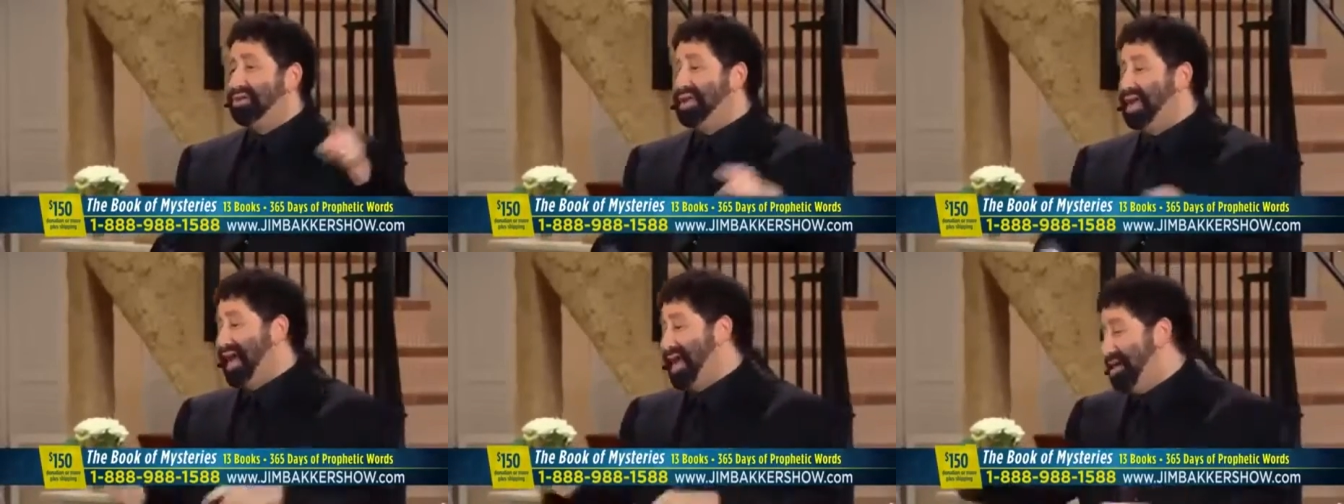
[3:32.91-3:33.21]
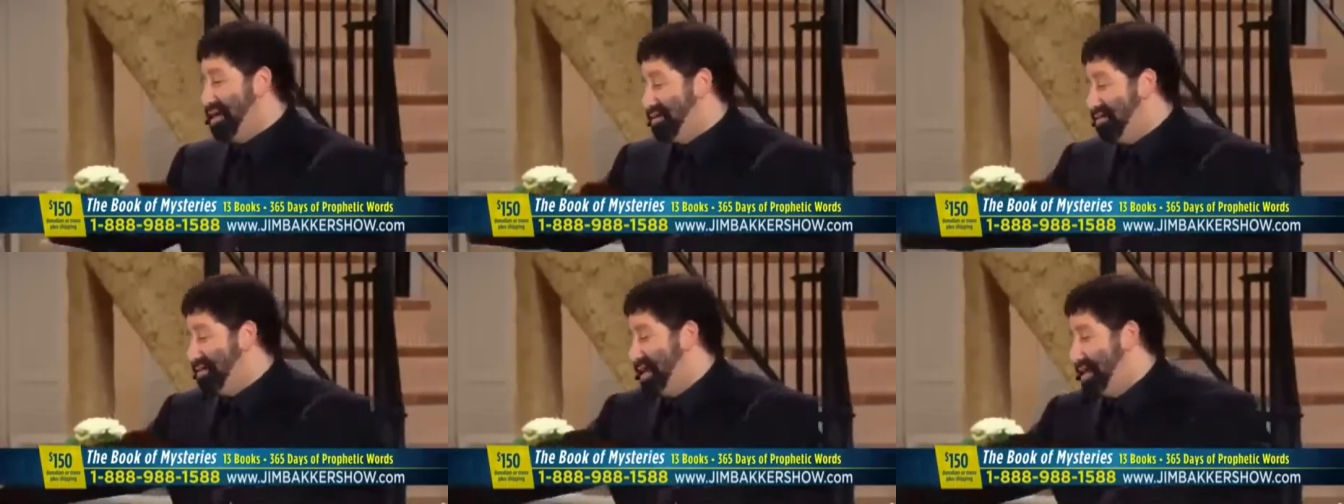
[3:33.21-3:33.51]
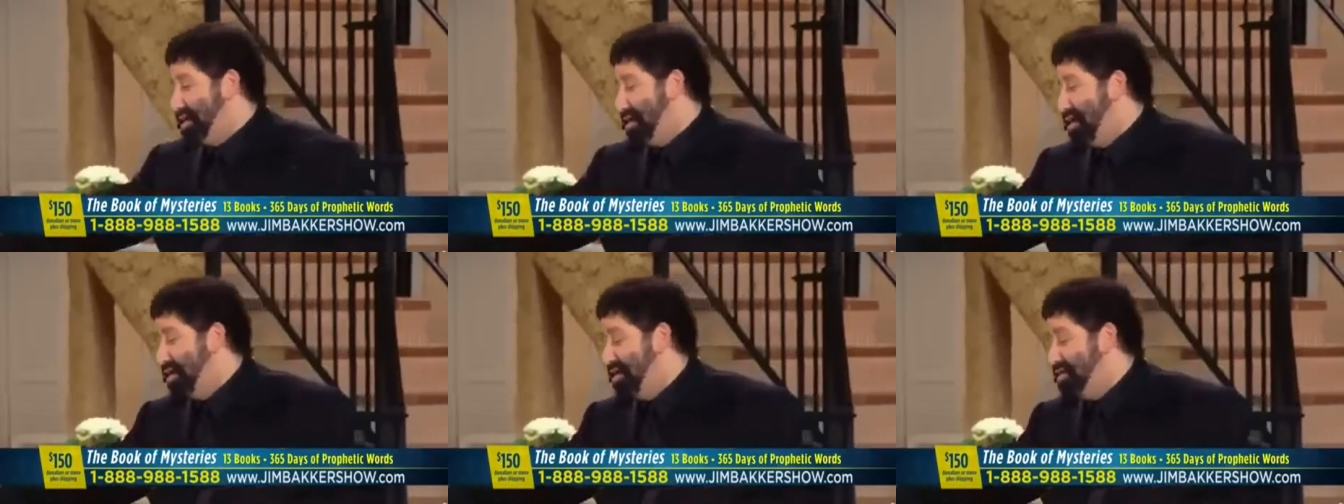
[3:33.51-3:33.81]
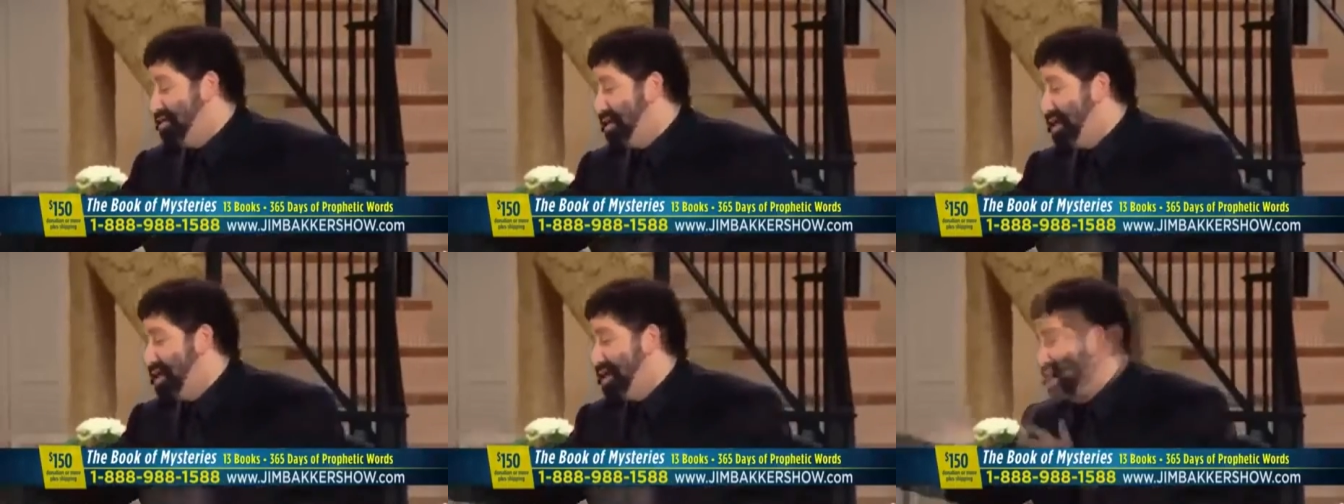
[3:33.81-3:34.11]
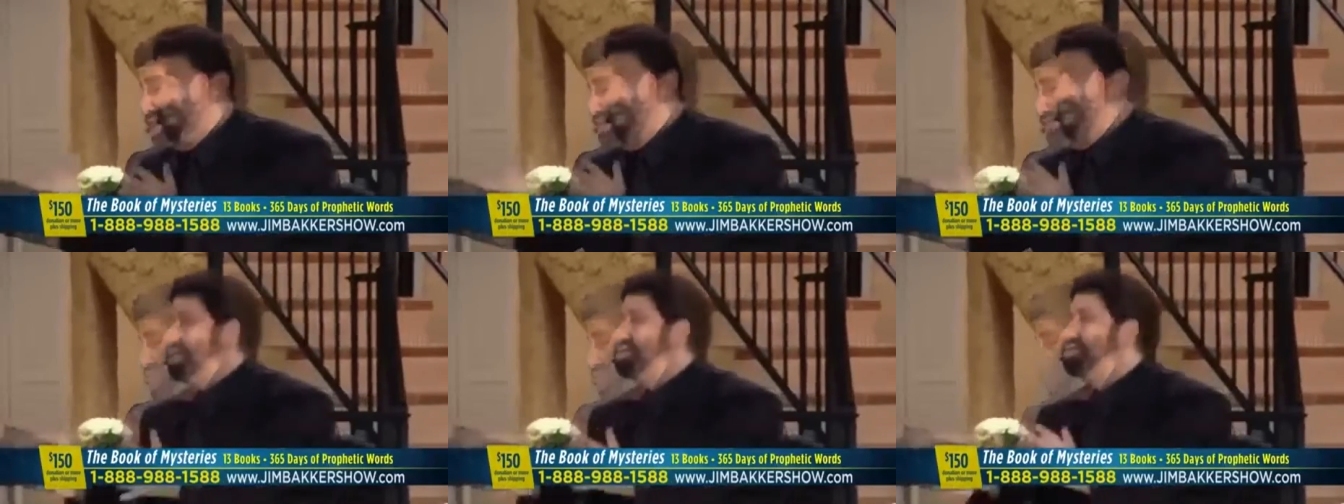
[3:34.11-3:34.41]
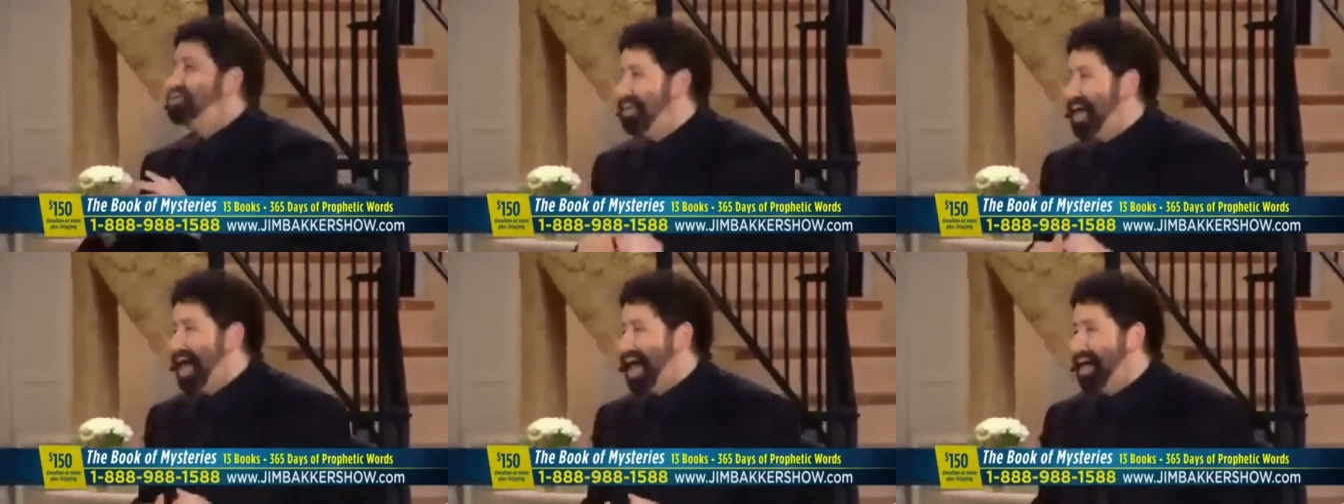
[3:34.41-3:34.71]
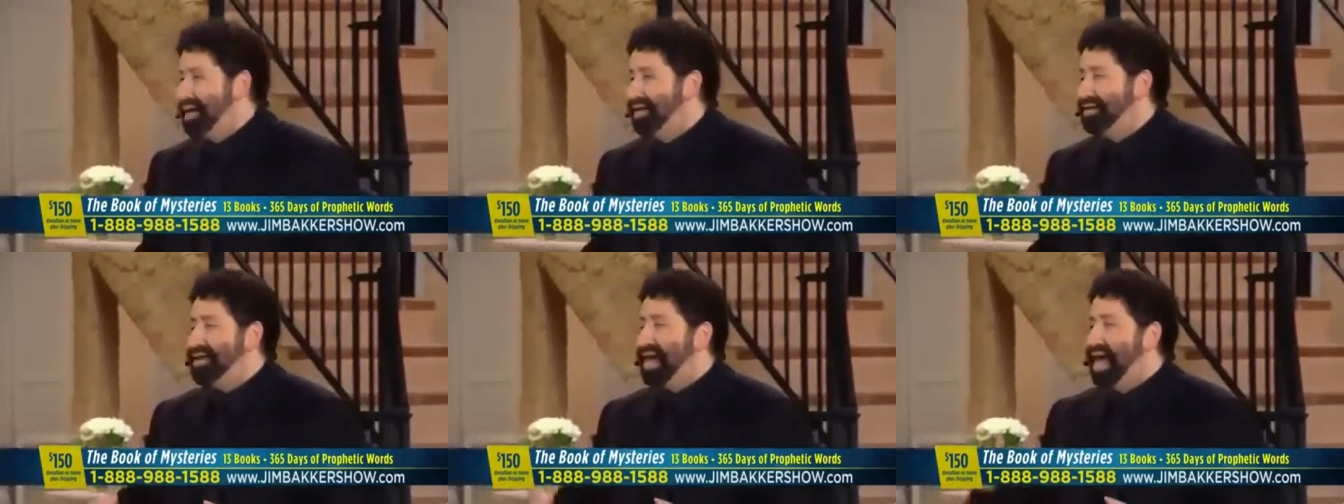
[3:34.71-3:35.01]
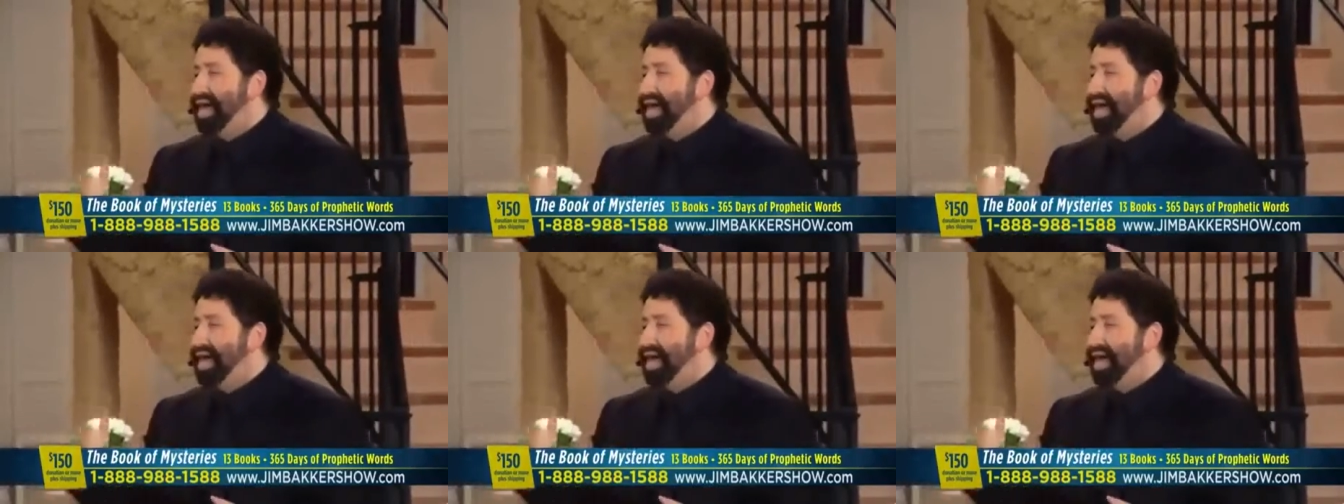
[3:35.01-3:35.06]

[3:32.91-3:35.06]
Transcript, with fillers: Now they are the contraband.